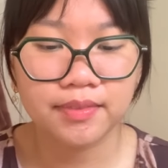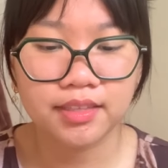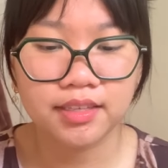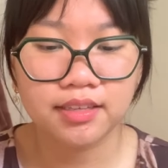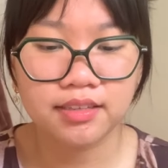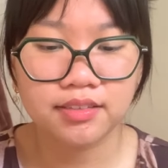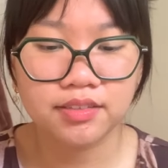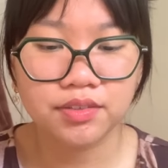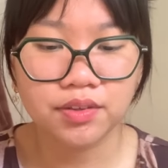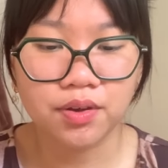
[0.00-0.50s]

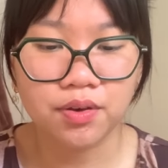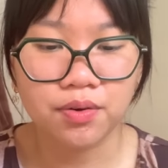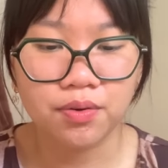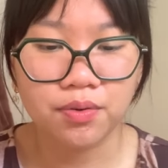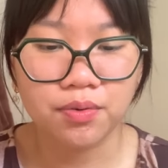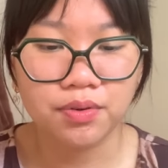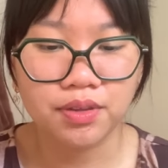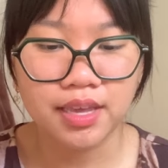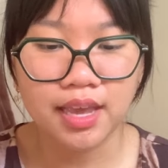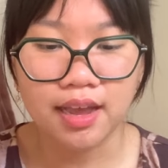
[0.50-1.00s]

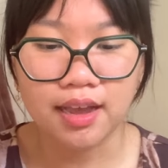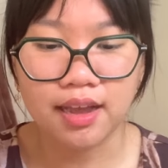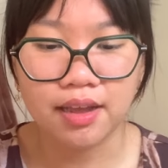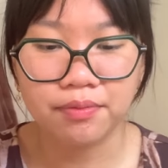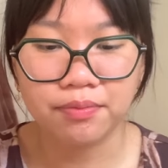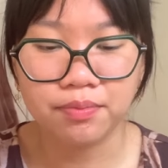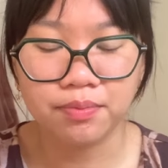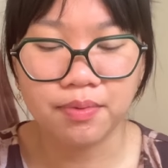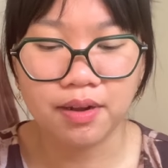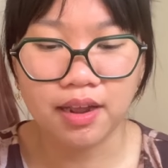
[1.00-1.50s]
So yeah,
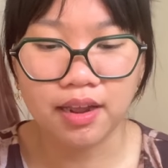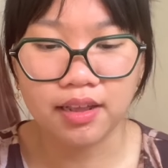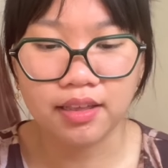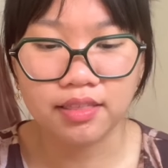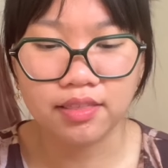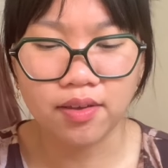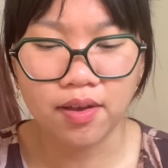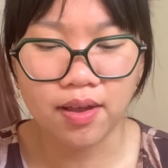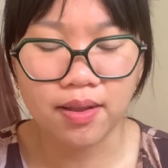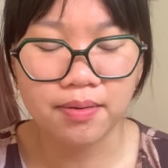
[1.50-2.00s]
I
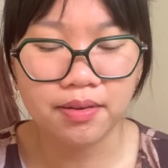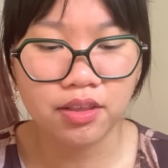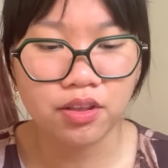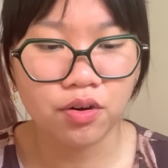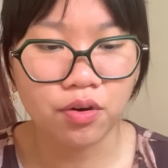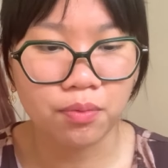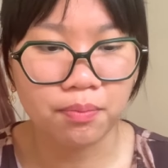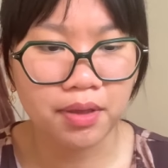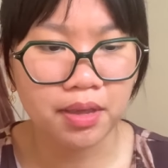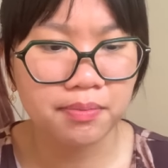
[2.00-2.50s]
thought, you
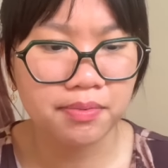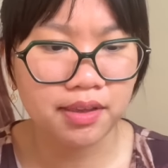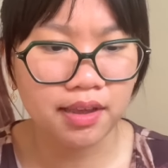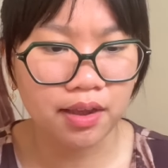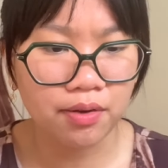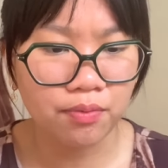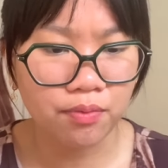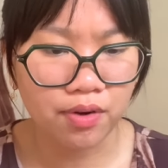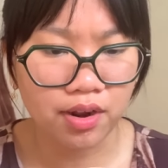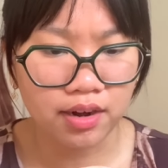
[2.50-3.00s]
know, maybe
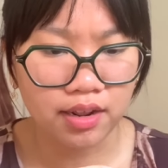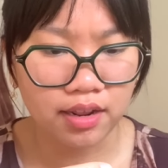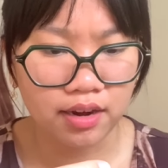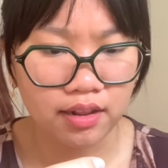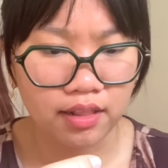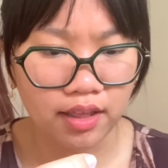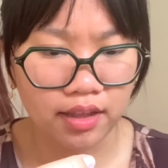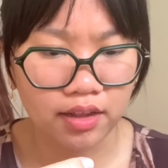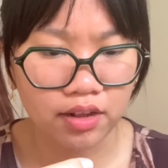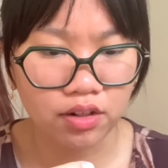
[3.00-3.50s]
I wanted
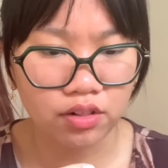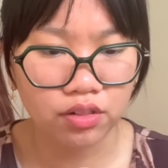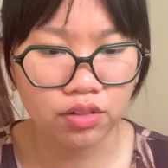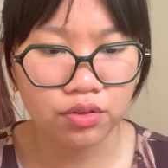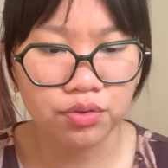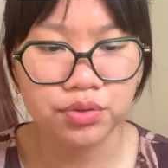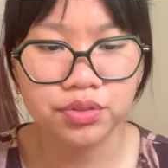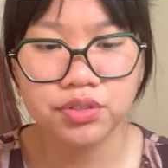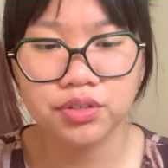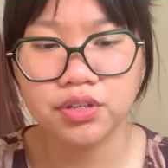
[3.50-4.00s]
like a
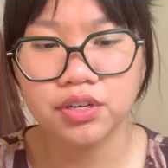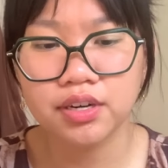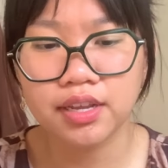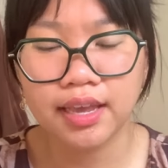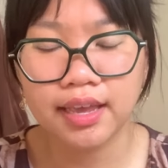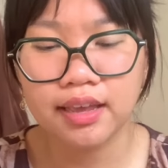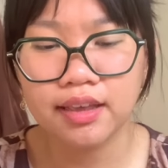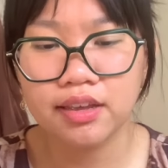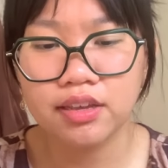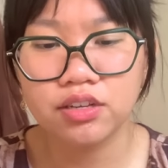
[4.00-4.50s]
looser
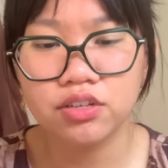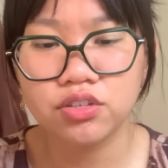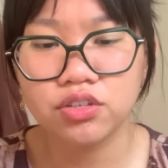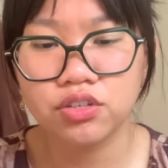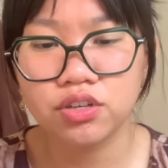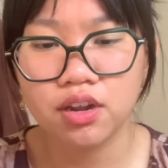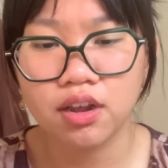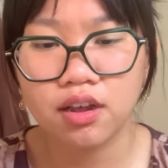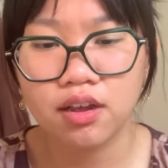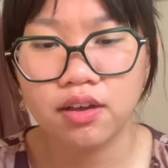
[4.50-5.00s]

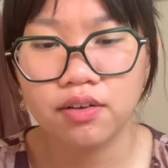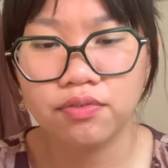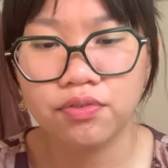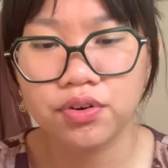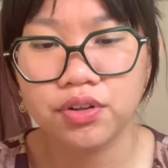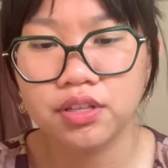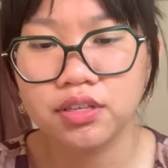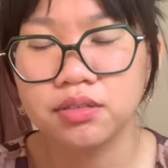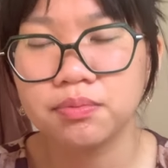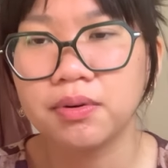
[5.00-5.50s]
gauge
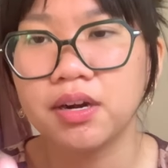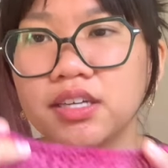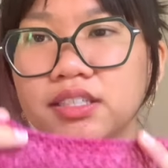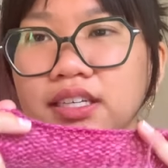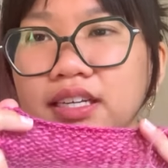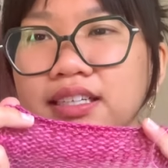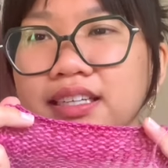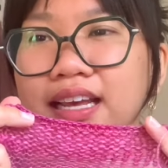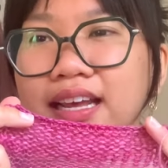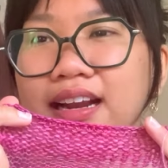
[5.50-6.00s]
for this
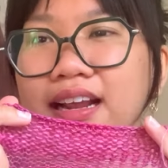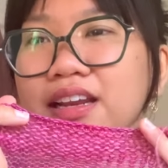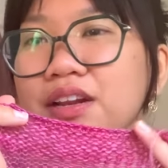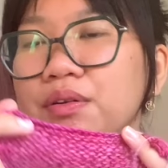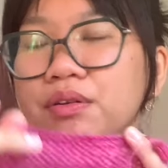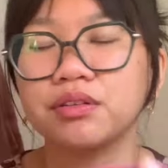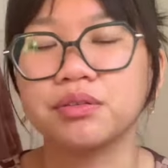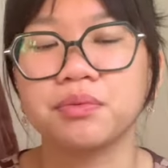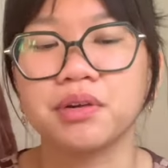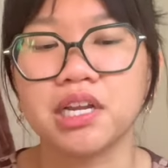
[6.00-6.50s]
project, and I knew
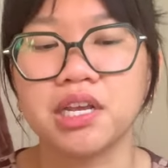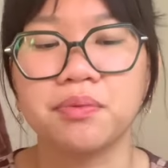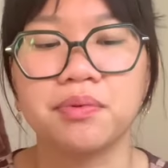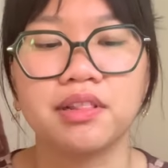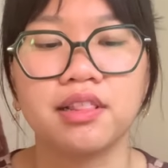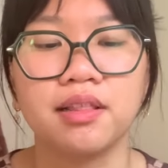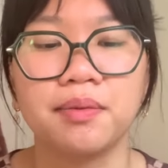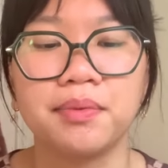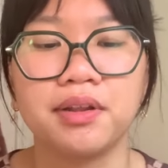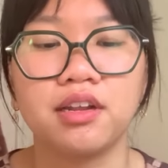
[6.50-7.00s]
I was working
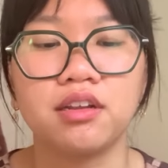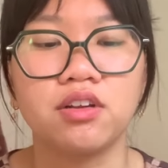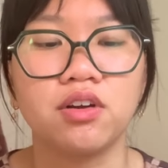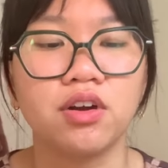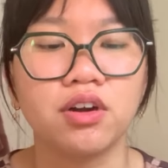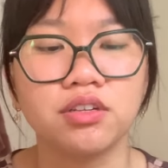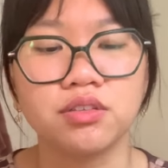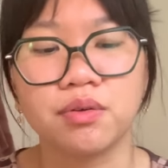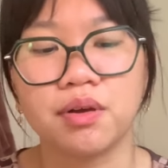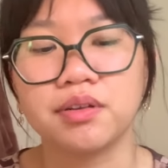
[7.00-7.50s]
with limited
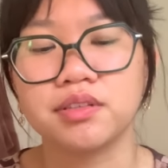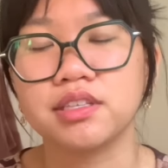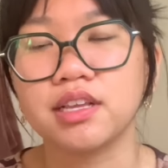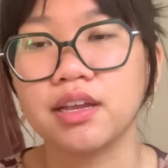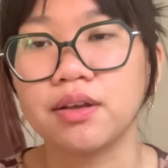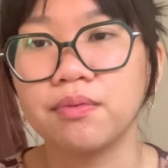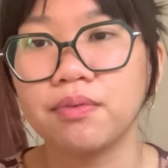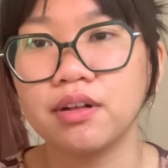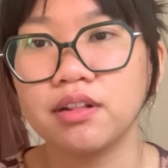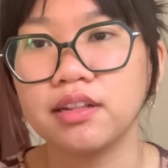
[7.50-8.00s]
yarn, so I was
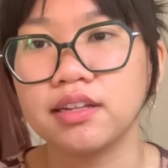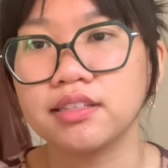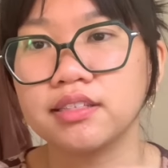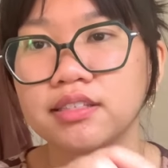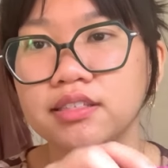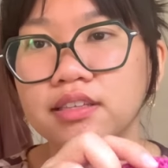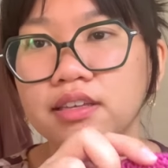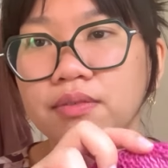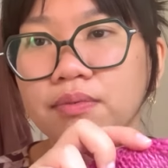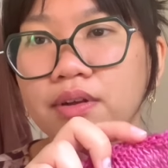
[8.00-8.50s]
like, well, let's
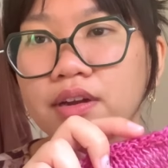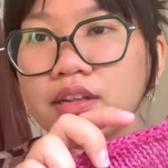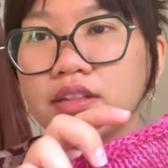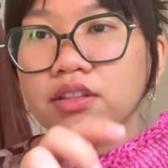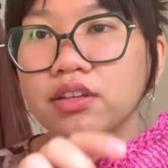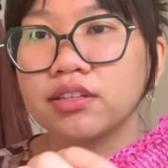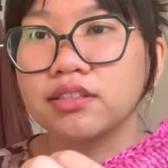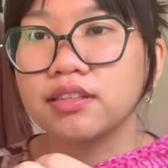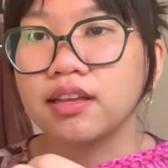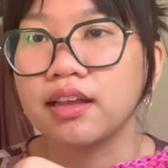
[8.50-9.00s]
see what it
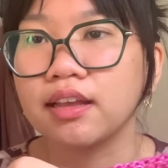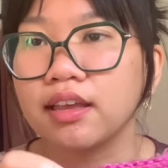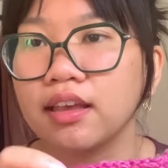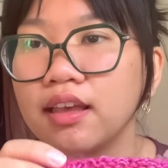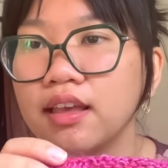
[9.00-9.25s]
looks like